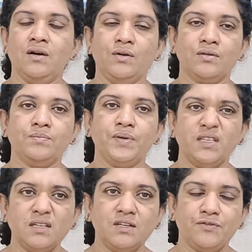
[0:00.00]
or
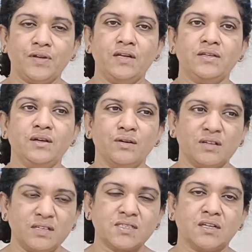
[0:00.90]
breathing difficulty or
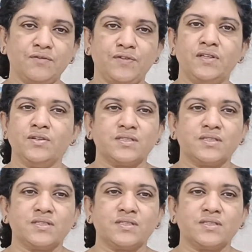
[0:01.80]
discomfort